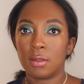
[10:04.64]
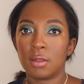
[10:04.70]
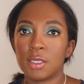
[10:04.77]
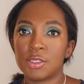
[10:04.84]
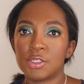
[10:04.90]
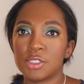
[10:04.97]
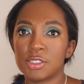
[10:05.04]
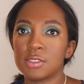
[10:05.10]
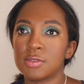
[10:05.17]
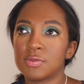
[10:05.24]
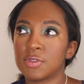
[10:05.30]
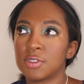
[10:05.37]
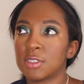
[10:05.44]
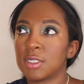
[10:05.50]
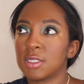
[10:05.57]
I just
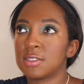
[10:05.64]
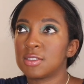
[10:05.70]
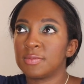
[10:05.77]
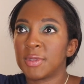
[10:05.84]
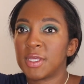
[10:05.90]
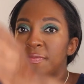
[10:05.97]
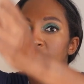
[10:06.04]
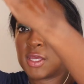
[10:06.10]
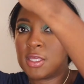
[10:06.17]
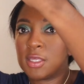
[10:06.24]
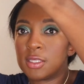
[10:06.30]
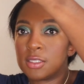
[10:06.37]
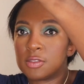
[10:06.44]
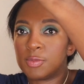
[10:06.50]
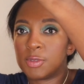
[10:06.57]
realized my mic
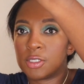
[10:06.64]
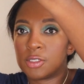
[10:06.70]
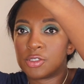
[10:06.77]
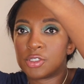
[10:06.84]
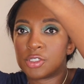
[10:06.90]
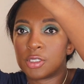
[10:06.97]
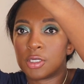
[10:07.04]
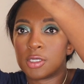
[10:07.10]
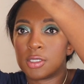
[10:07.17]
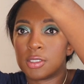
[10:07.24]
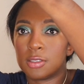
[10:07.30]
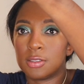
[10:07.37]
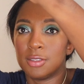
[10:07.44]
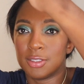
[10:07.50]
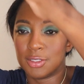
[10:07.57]
has been in
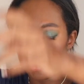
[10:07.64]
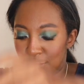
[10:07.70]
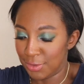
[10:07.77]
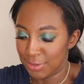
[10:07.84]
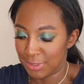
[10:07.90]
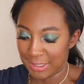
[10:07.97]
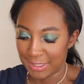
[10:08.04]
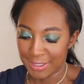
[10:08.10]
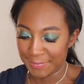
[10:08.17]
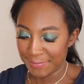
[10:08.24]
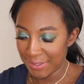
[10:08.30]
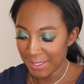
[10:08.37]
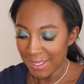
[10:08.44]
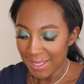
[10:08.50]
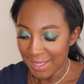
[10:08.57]
shot this whole time.
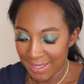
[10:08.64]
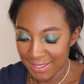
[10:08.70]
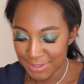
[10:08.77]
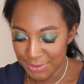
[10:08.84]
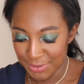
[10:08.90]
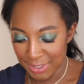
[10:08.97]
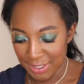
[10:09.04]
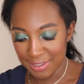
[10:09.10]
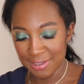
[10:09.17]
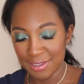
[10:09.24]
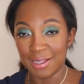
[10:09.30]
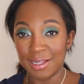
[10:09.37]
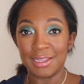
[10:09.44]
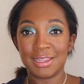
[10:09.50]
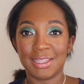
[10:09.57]
I do that a
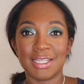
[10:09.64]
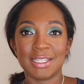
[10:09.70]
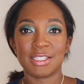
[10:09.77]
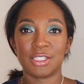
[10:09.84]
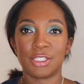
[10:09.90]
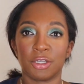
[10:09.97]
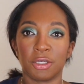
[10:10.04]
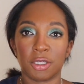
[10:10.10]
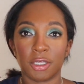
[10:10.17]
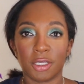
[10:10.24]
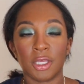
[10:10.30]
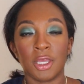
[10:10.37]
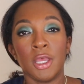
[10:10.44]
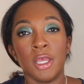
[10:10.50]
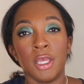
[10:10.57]
lot. Let's
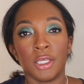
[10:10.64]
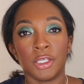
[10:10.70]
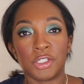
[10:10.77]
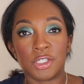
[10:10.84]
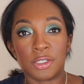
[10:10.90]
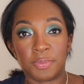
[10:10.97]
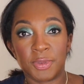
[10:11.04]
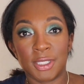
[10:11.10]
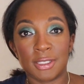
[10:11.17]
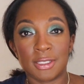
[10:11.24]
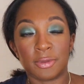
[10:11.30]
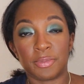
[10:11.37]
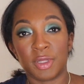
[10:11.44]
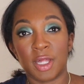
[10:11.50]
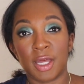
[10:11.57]
talk shipping
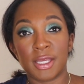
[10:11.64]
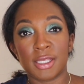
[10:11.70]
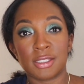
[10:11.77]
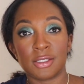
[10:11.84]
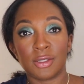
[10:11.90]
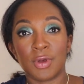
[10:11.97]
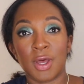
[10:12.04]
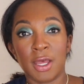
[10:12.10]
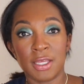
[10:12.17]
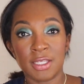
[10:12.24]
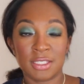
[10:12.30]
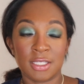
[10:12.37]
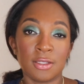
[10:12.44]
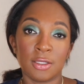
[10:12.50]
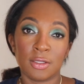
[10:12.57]
supplies. So I
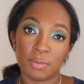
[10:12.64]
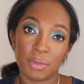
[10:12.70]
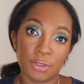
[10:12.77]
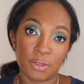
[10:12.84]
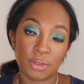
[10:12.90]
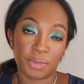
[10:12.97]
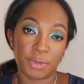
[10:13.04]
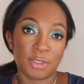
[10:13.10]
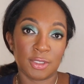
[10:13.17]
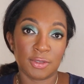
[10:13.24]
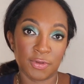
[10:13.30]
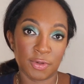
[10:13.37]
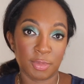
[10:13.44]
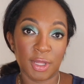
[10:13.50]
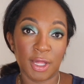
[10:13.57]
sell on multiple
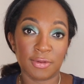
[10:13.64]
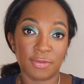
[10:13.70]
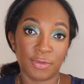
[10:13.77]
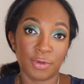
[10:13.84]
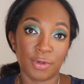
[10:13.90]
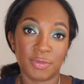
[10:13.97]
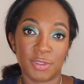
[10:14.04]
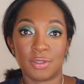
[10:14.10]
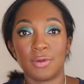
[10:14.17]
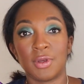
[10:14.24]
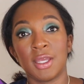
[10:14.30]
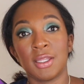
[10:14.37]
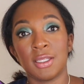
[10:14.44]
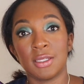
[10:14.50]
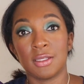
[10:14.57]
different platforms, so
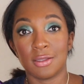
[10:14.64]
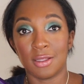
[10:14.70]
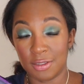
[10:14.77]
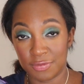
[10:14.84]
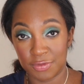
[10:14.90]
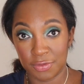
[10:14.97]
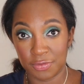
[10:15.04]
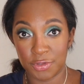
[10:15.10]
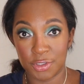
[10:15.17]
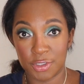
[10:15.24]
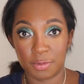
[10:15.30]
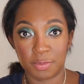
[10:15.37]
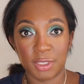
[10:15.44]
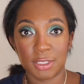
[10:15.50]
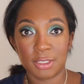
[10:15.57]
I need a lot of different
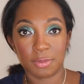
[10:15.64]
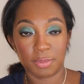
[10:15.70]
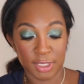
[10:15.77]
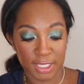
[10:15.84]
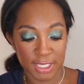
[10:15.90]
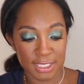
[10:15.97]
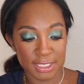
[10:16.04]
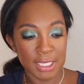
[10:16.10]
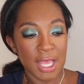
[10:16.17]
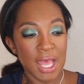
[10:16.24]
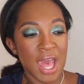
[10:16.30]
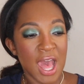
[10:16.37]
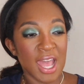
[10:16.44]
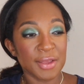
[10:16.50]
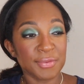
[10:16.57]
shipping supplies.
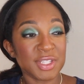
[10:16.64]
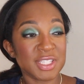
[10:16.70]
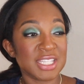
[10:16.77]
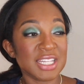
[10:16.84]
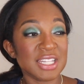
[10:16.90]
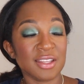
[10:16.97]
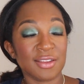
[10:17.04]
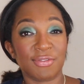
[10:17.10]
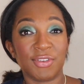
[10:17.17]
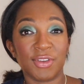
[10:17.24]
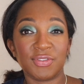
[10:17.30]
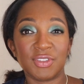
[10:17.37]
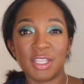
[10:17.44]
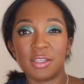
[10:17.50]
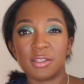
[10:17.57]
I would say like
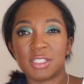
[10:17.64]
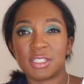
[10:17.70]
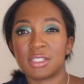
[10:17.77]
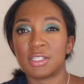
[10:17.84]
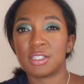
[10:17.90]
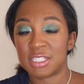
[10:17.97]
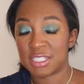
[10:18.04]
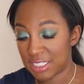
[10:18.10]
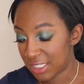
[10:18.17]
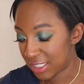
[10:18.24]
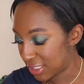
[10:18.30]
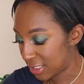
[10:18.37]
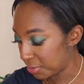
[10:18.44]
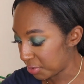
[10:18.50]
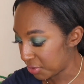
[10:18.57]
50 to
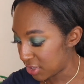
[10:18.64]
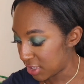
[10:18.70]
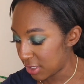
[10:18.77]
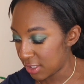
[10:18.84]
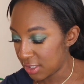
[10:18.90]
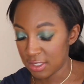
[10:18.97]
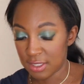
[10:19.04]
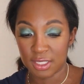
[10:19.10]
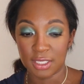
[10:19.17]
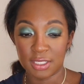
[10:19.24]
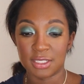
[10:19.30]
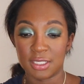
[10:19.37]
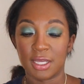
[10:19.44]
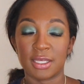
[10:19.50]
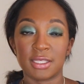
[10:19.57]
60% of the things
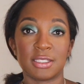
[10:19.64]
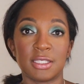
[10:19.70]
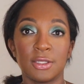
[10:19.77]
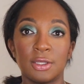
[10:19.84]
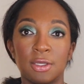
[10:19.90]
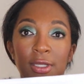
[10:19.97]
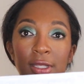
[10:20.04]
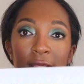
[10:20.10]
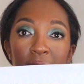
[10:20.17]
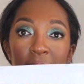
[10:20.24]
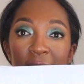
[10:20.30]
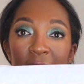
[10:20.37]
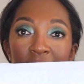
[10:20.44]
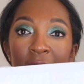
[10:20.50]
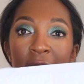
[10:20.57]
that I sell on
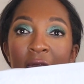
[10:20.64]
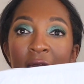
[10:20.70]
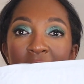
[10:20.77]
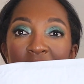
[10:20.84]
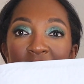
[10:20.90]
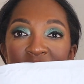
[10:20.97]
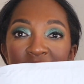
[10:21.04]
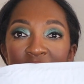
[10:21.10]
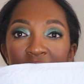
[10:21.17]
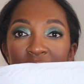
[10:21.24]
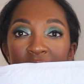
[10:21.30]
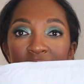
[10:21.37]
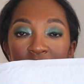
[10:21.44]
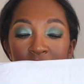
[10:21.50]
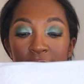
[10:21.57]
eBay, I
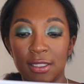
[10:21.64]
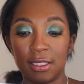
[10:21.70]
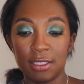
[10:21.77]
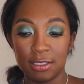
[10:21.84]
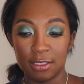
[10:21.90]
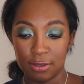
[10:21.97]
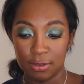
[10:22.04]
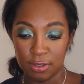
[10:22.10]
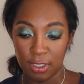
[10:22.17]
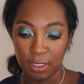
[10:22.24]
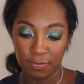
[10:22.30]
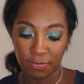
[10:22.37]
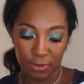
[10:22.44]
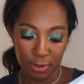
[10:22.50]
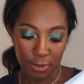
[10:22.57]
send in these little
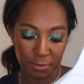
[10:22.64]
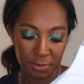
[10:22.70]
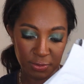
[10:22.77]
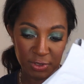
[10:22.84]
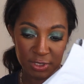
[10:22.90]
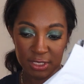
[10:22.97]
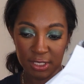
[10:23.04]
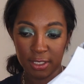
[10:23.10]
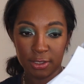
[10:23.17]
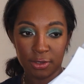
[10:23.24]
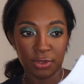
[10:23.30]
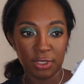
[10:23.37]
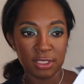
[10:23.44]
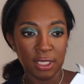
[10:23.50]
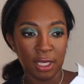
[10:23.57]
envelopes. What size
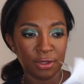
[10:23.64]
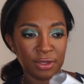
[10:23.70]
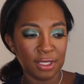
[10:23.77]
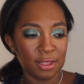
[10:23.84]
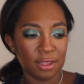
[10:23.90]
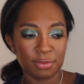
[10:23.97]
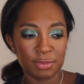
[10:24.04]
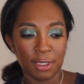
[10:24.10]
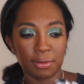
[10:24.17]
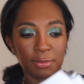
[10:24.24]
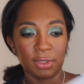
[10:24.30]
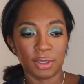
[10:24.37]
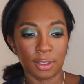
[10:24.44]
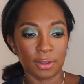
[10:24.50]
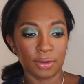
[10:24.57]
are these? I'll link them down
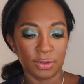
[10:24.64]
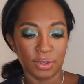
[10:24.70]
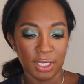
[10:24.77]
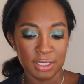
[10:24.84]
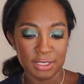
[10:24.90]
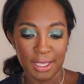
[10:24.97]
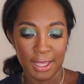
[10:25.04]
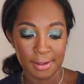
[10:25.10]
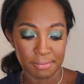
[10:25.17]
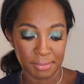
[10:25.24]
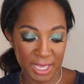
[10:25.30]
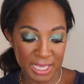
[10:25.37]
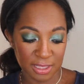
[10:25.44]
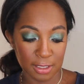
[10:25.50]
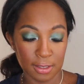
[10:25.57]
below. You guys, I
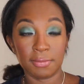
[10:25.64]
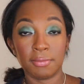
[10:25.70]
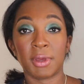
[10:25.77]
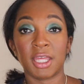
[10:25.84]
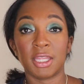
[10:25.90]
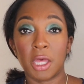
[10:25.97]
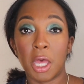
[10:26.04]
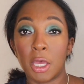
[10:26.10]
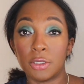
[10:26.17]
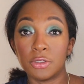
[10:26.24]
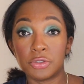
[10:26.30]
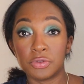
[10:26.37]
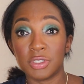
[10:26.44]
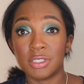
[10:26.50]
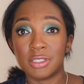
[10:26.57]
buy them by the
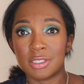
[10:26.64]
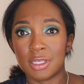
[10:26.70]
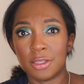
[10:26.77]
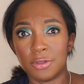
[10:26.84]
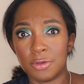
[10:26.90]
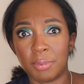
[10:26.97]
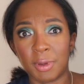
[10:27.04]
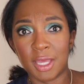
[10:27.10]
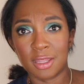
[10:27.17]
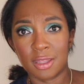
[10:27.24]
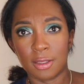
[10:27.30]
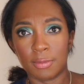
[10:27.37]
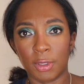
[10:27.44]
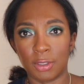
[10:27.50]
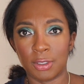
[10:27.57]
hundreds, and you buy
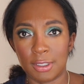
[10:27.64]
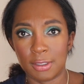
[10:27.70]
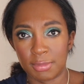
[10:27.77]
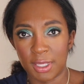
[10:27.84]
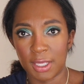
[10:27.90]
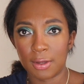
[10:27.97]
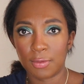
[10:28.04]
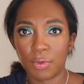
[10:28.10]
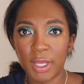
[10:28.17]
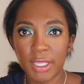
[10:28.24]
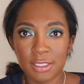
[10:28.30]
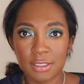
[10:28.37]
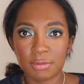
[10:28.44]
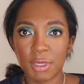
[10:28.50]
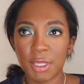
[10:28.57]
them on eBay. Why
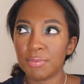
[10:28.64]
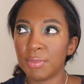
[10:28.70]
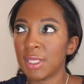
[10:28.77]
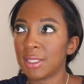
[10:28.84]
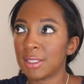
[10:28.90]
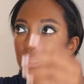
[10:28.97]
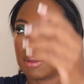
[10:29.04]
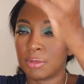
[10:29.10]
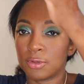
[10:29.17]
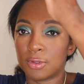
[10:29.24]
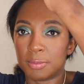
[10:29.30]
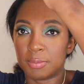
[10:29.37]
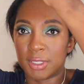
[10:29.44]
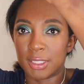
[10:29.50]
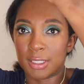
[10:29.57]
does my mic keep
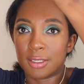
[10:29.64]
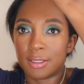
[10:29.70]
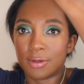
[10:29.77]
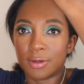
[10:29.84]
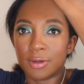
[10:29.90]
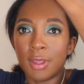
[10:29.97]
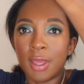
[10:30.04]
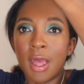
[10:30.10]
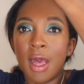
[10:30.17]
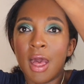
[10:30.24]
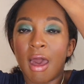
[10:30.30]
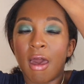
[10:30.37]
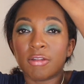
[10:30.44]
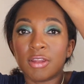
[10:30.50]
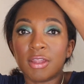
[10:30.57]
creeping in here?
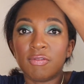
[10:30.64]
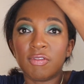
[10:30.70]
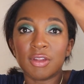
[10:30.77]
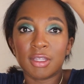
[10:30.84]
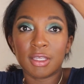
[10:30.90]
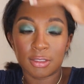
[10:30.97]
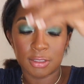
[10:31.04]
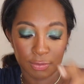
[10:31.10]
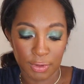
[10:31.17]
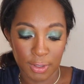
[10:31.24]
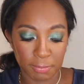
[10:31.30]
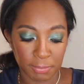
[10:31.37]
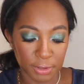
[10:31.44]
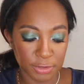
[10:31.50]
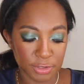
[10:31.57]
I'll leave a link to where I
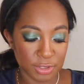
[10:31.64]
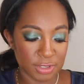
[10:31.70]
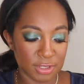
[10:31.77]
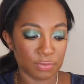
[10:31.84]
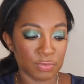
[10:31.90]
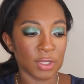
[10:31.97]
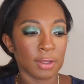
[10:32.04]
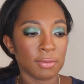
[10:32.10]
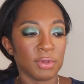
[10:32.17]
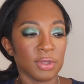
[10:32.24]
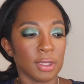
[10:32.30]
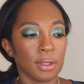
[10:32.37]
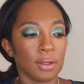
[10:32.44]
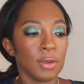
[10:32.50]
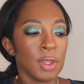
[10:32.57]
purchased them down
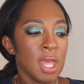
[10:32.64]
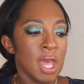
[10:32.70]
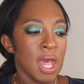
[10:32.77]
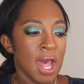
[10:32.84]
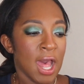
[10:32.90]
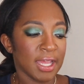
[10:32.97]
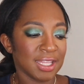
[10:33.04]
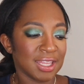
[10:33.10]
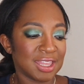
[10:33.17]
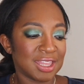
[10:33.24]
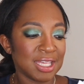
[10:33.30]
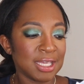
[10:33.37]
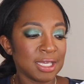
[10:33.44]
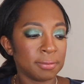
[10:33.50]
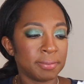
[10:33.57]
below. I
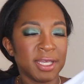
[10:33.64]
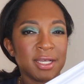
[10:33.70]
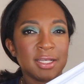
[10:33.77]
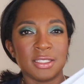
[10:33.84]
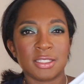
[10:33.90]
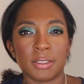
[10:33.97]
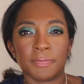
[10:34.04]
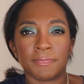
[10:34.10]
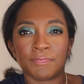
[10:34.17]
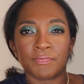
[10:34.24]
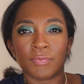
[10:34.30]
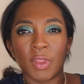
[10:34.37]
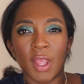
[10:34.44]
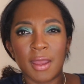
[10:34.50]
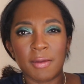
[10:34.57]
think because
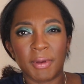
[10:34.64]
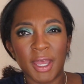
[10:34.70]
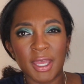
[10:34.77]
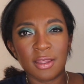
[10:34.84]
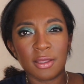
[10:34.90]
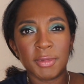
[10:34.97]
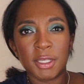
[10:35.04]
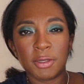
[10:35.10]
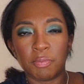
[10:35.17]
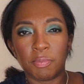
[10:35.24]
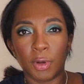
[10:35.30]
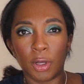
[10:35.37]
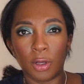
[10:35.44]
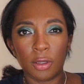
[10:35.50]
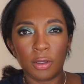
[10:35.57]
I buy them in
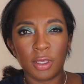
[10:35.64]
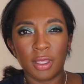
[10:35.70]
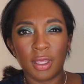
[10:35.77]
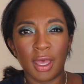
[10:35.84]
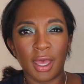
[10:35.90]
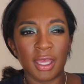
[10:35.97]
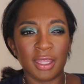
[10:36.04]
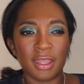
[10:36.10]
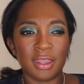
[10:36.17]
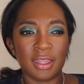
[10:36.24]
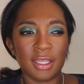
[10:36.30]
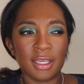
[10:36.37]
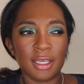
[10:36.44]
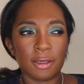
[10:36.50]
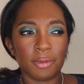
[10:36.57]
bulk, I
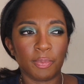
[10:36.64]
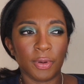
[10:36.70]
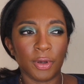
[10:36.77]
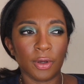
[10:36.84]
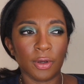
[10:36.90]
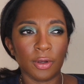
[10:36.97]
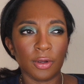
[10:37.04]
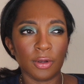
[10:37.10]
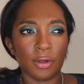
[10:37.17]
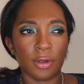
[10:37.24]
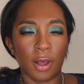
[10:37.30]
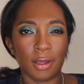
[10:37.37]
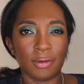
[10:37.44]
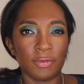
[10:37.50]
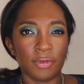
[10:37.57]
think per
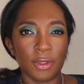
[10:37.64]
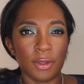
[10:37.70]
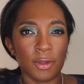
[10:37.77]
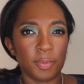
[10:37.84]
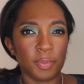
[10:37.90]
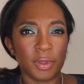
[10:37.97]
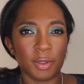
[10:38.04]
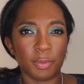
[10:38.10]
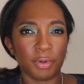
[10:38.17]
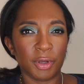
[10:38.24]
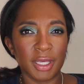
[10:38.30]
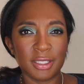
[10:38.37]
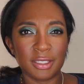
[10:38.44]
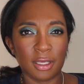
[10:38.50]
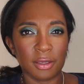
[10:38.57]
envelope, the
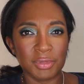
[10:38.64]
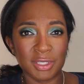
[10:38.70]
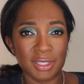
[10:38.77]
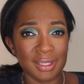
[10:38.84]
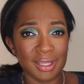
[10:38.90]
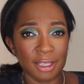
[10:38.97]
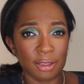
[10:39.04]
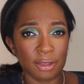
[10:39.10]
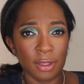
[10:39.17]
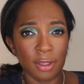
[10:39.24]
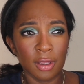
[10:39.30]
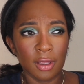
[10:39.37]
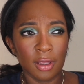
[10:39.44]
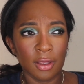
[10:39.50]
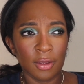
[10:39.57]
price comes to like
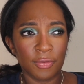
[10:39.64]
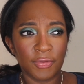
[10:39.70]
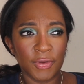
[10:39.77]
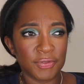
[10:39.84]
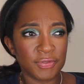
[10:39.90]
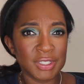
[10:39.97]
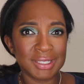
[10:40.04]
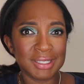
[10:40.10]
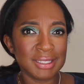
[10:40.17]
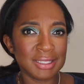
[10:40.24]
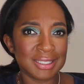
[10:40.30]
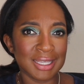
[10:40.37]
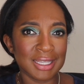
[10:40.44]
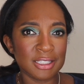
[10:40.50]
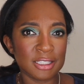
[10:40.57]
15
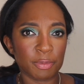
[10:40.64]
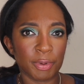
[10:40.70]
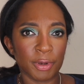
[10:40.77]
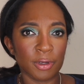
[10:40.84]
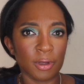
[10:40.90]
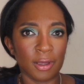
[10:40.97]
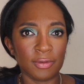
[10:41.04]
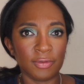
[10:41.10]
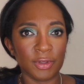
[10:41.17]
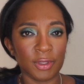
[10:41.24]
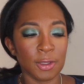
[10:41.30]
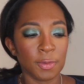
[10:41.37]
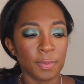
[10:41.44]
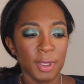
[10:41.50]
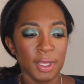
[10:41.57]
cents per
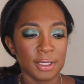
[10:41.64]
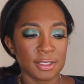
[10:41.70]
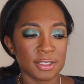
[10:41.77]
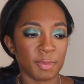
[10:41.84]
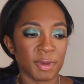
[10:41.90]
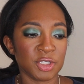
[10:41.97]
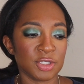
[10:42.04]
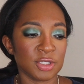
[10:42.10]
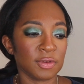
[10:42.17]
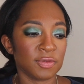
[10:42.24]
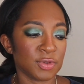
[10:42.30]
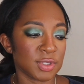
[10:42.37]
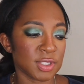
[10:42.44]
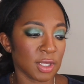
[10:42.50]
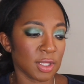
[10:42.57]
envelope. And especially if
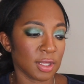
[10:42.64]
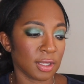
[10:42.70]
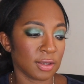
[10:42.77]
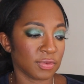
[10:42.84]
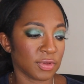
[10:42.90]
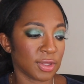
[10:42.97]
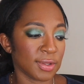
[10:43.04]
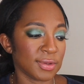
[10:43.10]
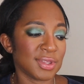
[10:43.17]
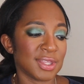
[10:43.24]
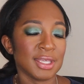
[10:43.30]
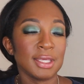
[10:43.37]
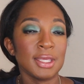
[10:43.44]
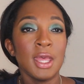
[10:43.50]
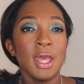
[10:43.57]
you sell a lot of
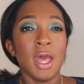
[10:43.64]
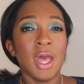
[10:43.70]
clothing,